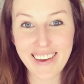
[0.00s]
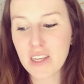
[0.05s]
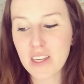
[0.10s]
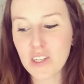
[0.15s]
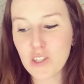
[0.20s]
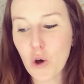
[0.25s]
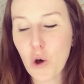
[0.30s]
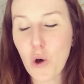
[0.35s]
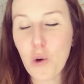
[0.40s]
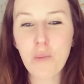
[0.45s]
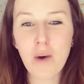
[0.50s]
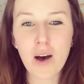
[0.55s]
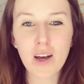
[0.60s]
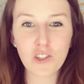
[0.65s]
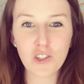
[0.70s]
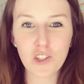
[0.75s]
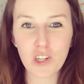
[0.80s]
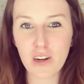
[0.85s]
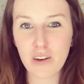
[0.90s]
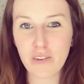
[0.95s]
This whole
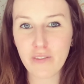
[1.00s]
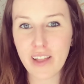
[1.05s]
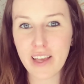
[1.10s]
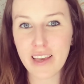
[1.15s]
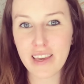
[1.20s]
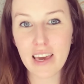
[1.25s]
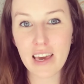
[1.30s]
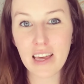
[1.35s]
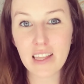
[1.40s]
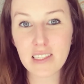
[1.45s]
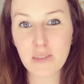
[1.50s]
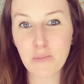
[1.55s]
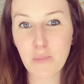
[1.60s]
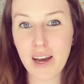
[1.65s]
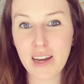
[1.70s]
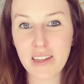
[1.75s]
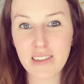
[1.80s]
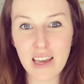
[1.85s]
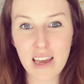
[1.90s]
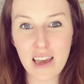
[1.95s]
mantra of like, it's
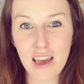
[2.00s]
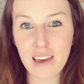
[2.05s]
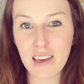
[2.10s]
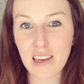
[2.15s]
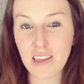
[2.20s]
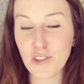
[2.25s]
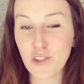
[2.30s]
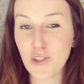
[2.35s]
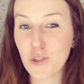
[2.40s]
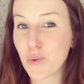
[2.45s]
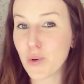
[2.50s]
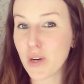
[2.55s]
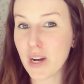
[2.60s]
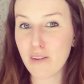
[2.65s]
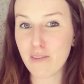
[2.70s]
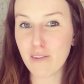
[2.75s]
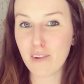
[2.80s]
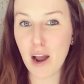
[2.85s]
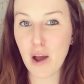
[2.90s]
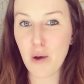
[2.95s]
my day, I can do
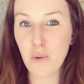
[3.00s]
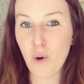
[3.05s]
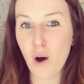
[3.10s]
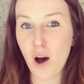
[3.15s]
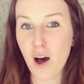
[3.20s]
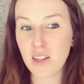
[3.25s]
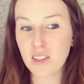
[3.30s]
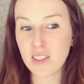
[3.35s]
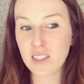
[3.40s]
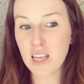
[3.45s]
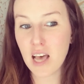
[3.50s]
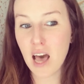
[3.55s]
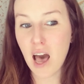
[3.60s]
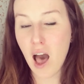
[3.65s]
whatever I want,